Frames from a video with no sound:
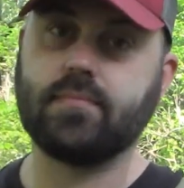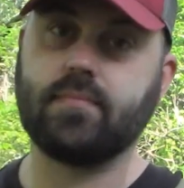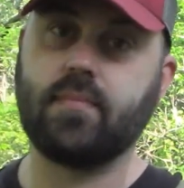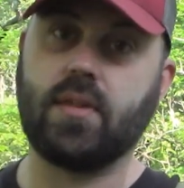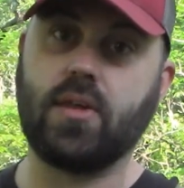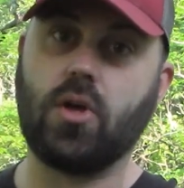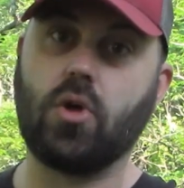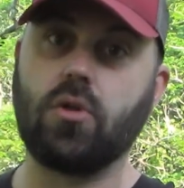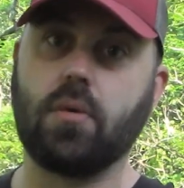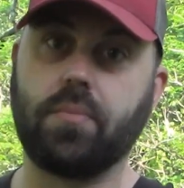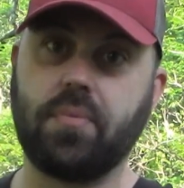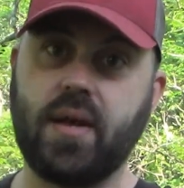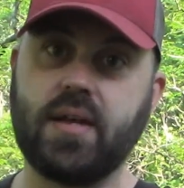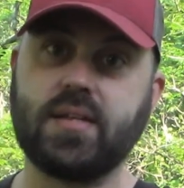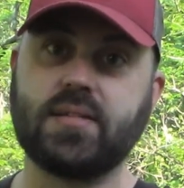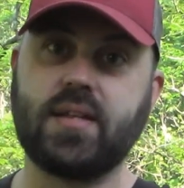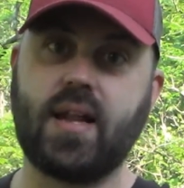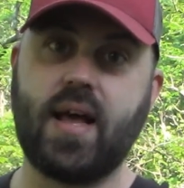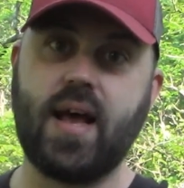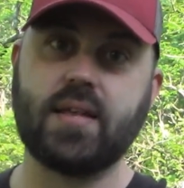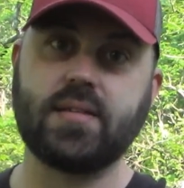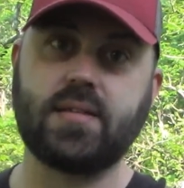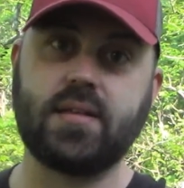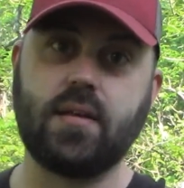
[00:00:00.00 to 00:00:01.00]
the only place
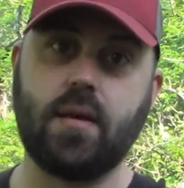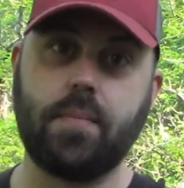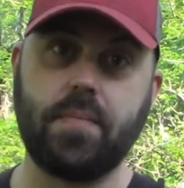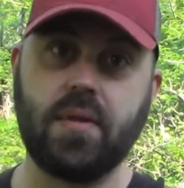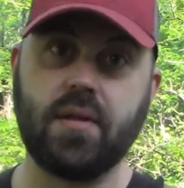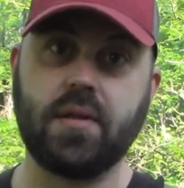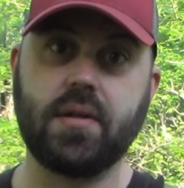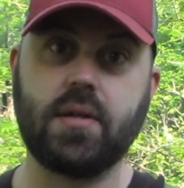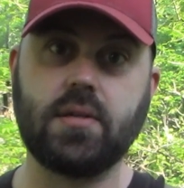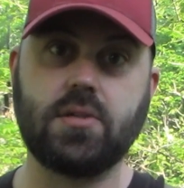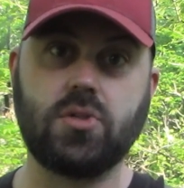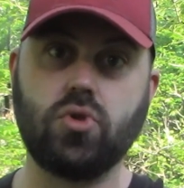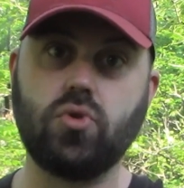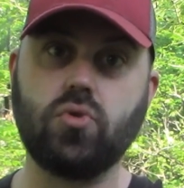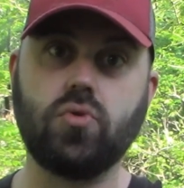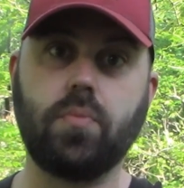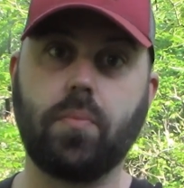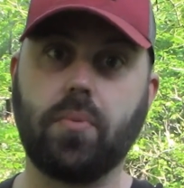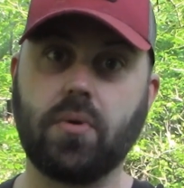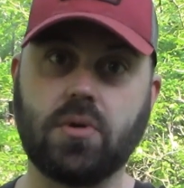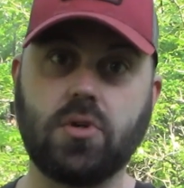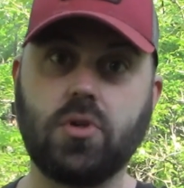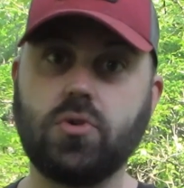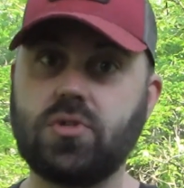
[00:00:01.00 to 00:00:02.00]
that has the ability to
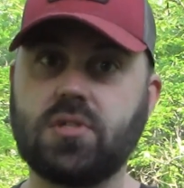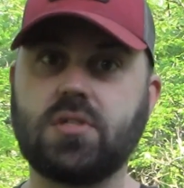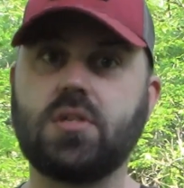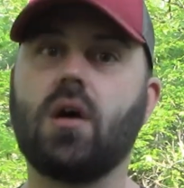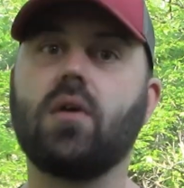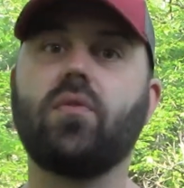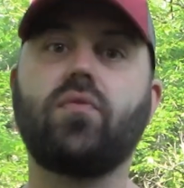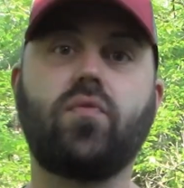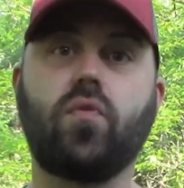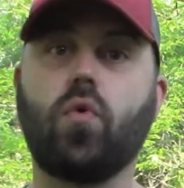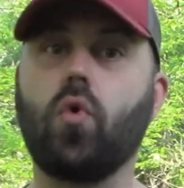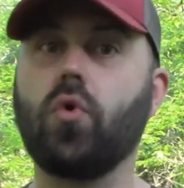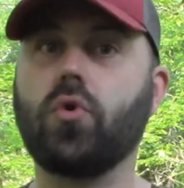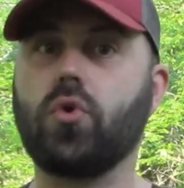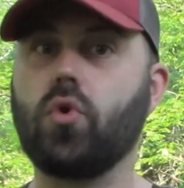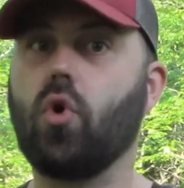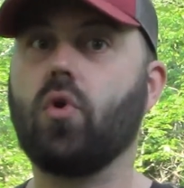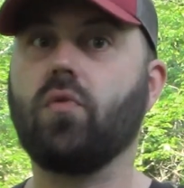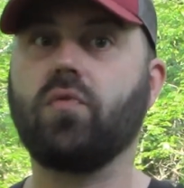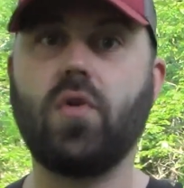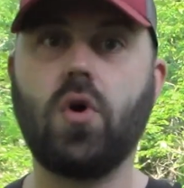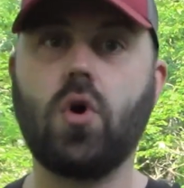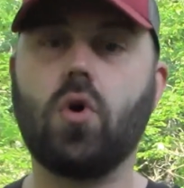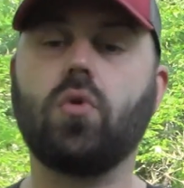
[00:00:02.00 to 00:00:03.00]
produce stuff for
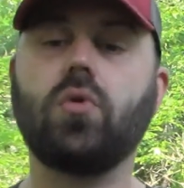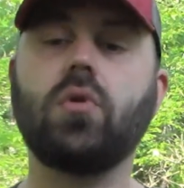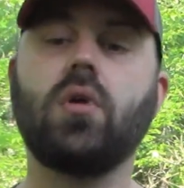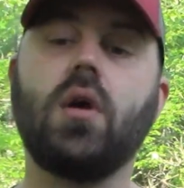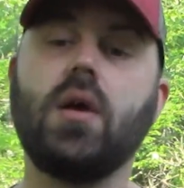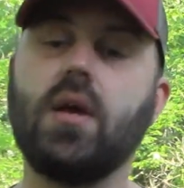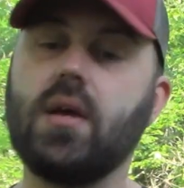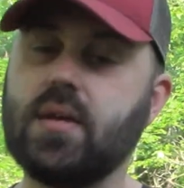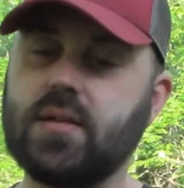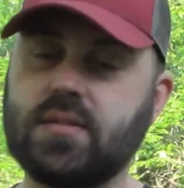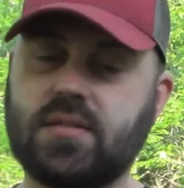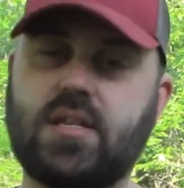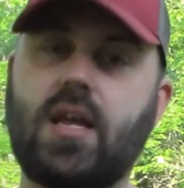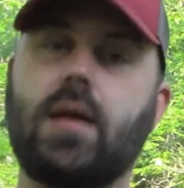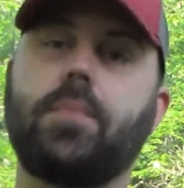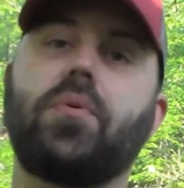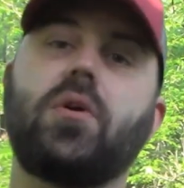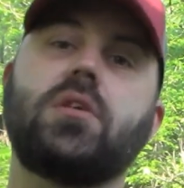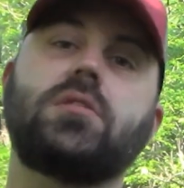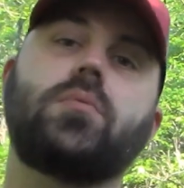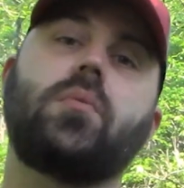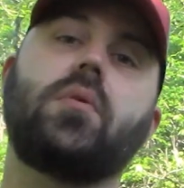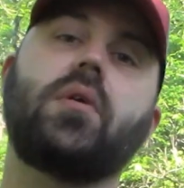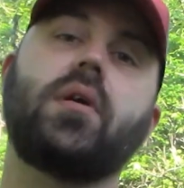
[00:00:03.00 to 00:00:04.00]
your phone. Same
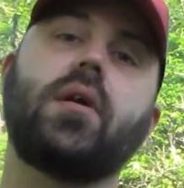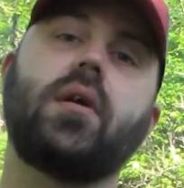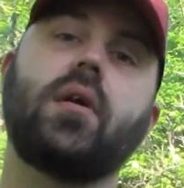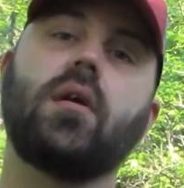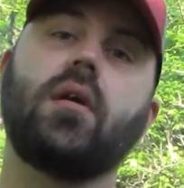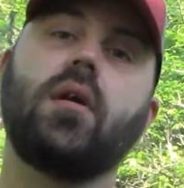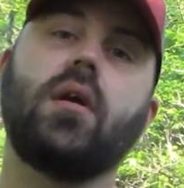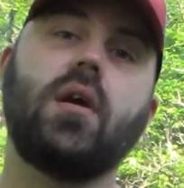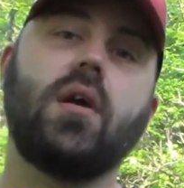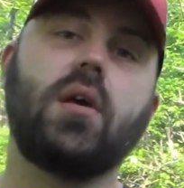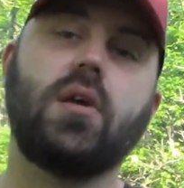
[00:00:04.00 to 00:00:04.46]
principle here.